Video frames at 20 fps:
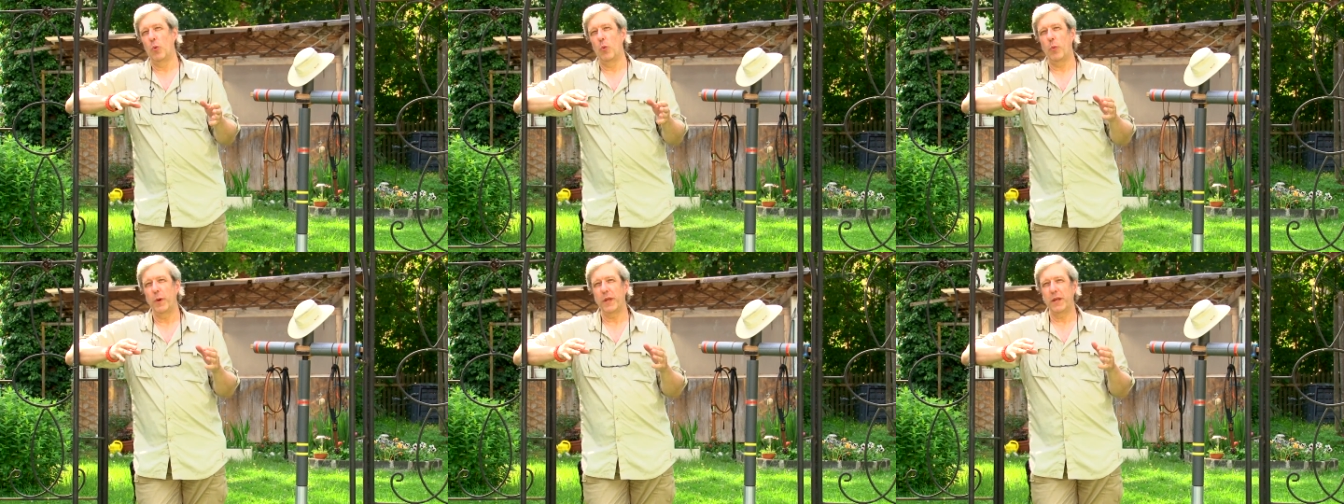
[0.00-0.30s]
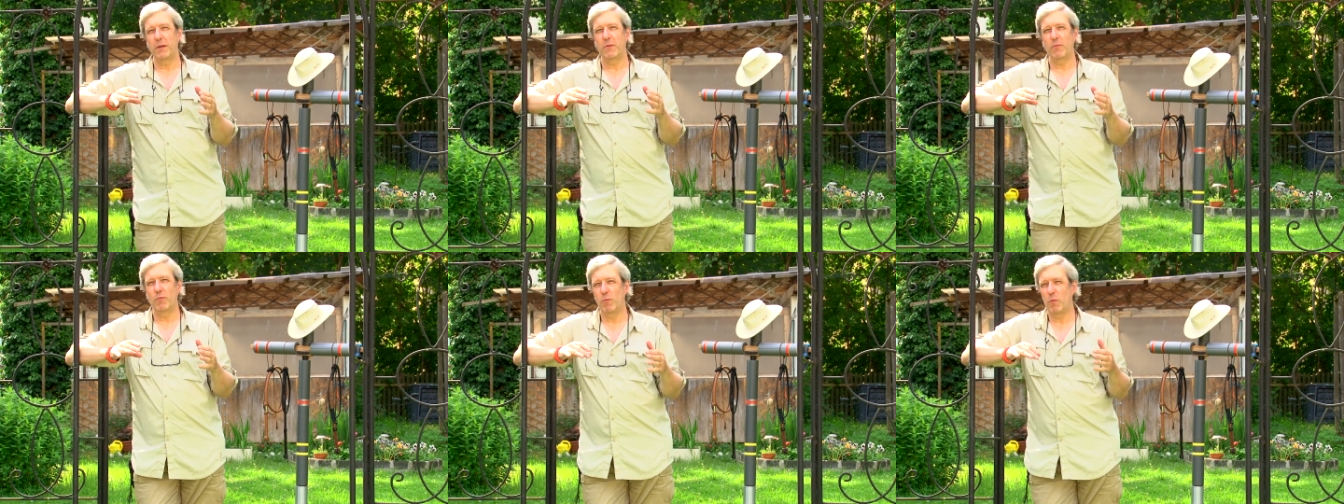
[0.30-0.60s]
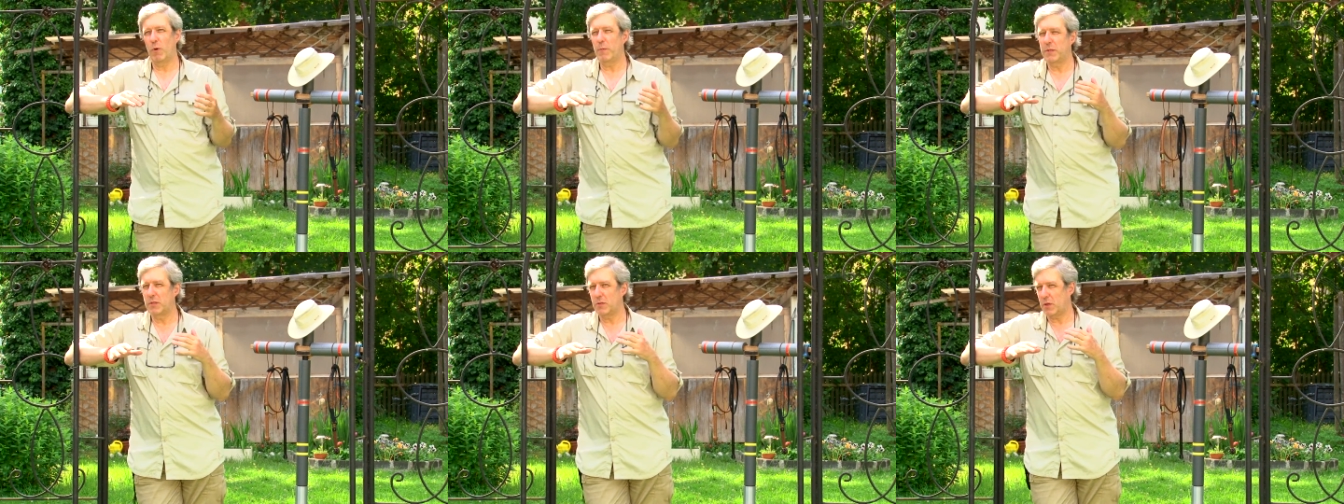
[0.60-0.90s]
we
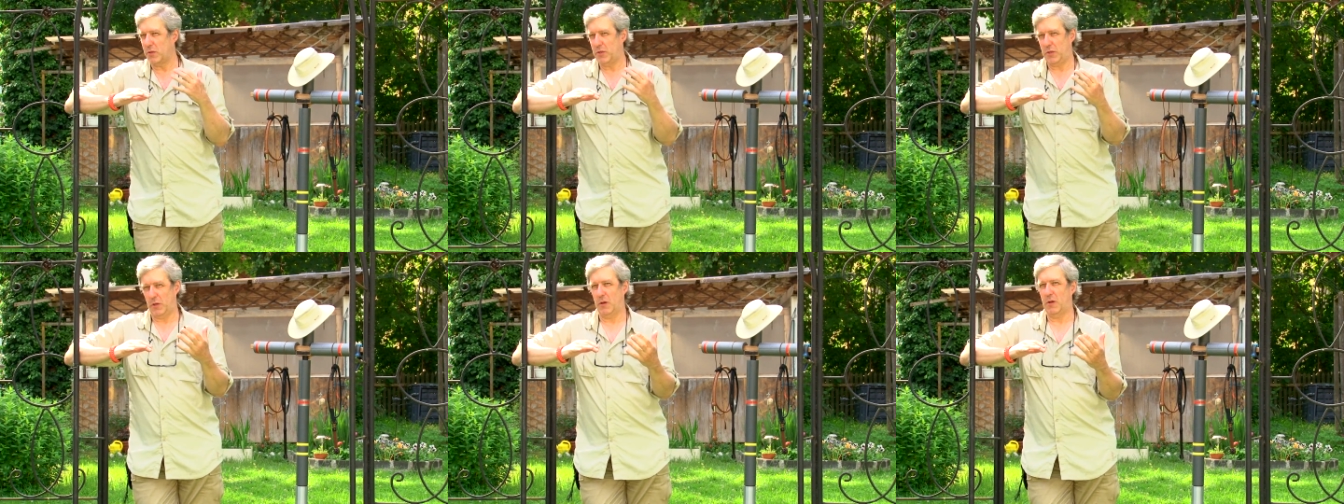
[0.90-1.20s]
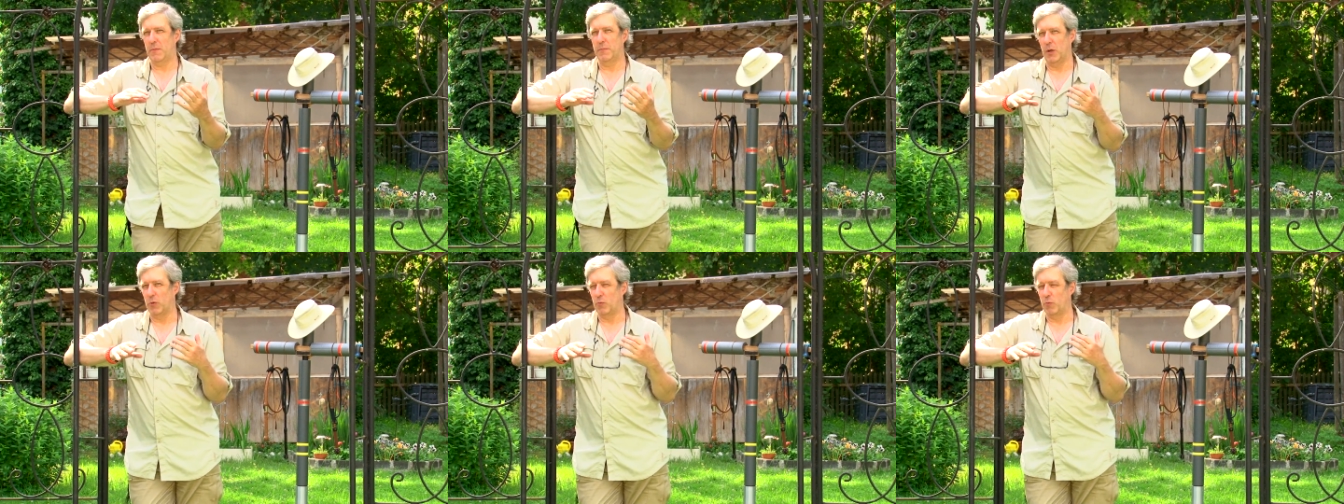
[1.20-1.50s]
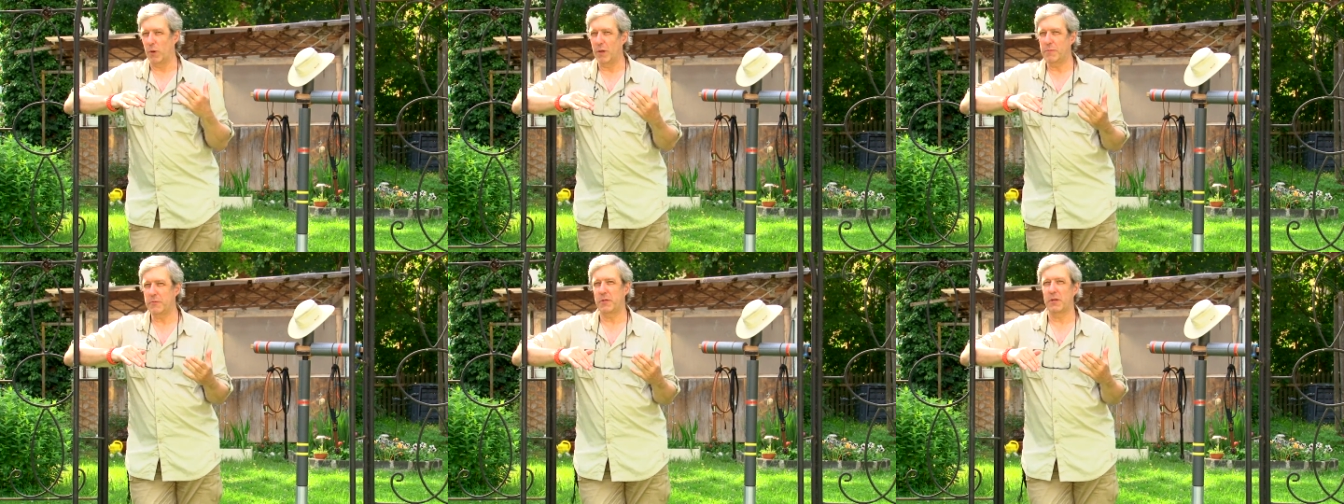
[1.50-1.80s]
will not talk about
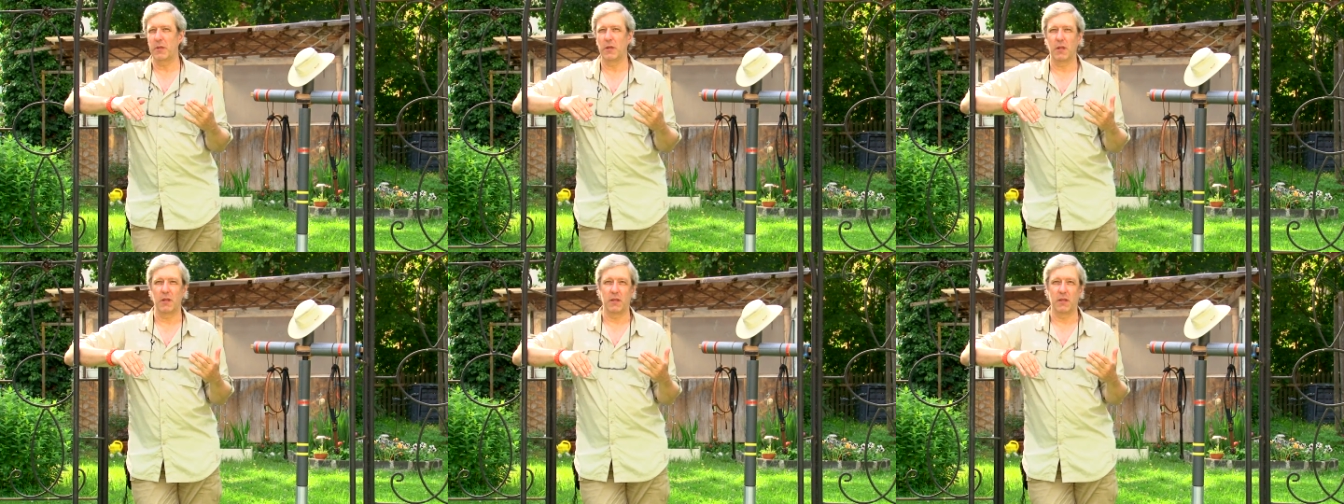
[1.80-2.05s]
whips.